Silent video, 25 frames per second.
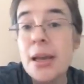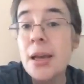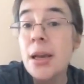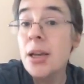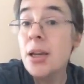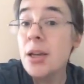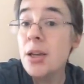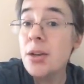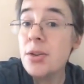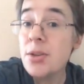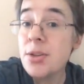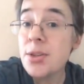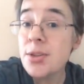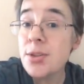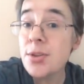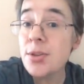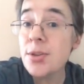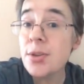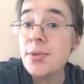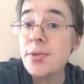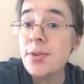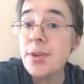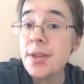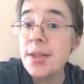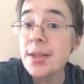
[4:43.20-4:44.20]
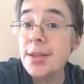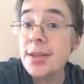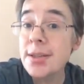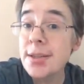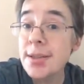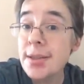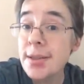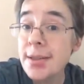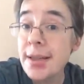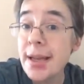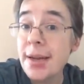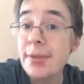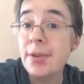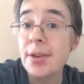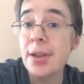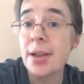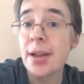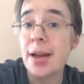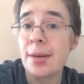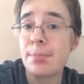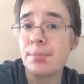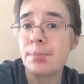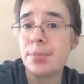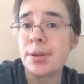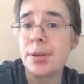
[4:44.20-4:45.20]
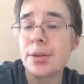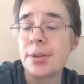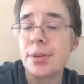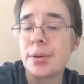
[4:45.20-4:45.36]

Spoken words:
You deserve to level up